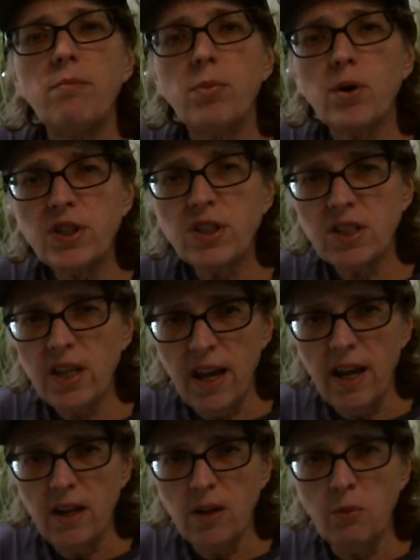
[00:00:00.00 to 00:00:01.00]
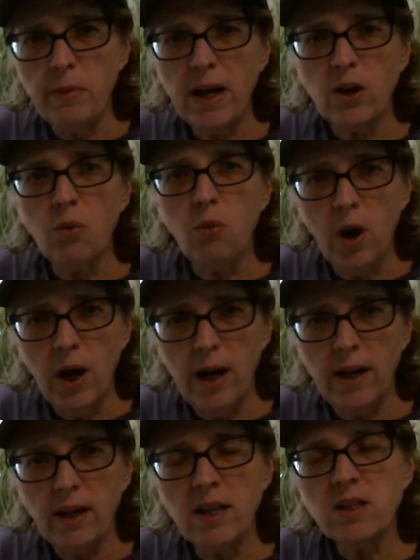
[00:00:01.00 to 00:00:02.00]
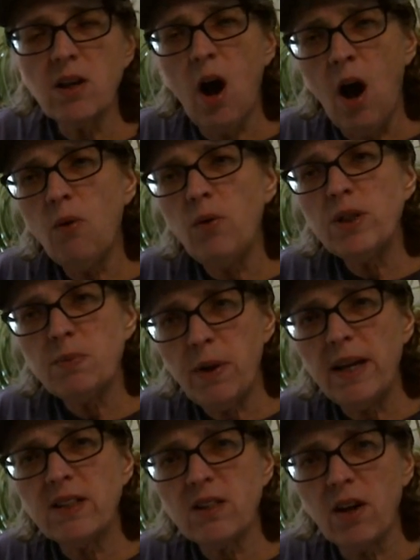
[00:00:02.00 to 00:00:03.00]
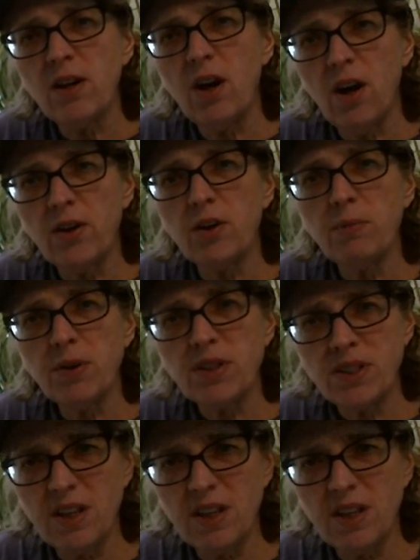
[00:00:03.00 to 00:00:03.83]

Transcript: Percent, no matter what, is always based on 100%.